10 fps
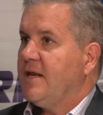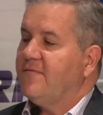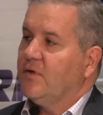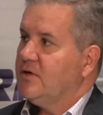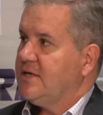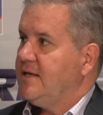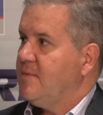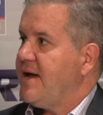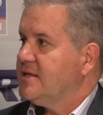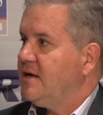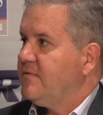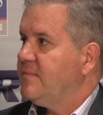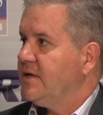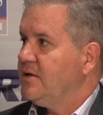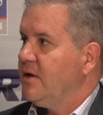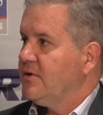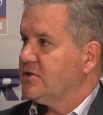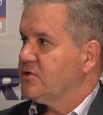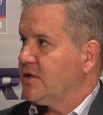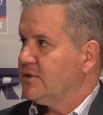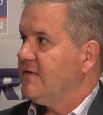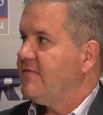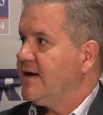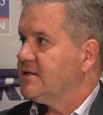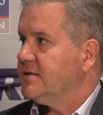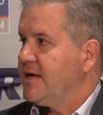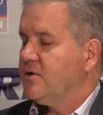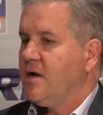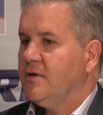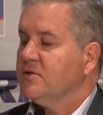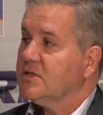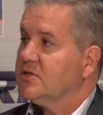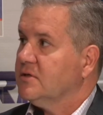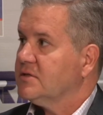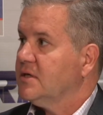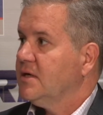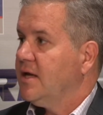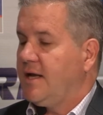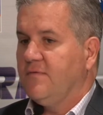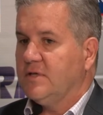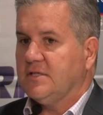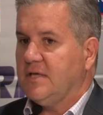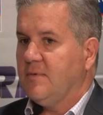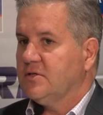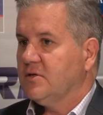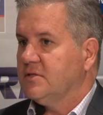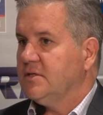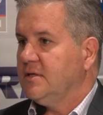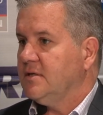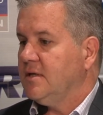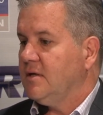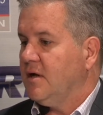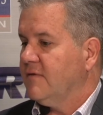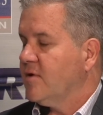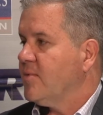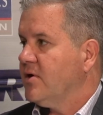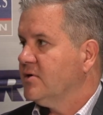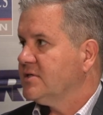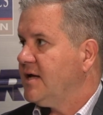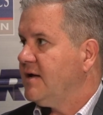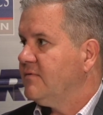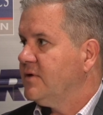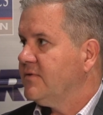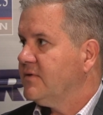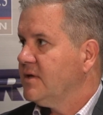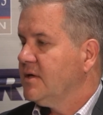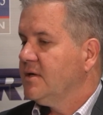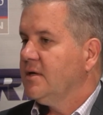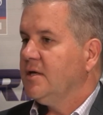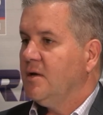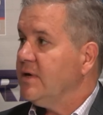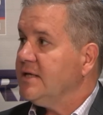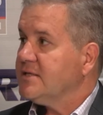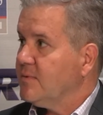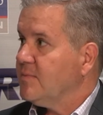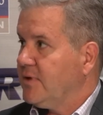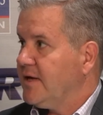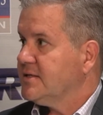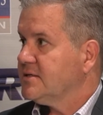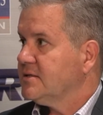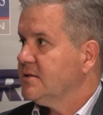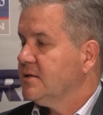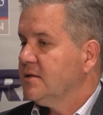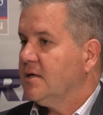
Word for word: may not fully understand the impact of, but there's a cool-down effect later on. And those are concerns. I'd voice the same concerns that all of our partners have with, we need someone in place.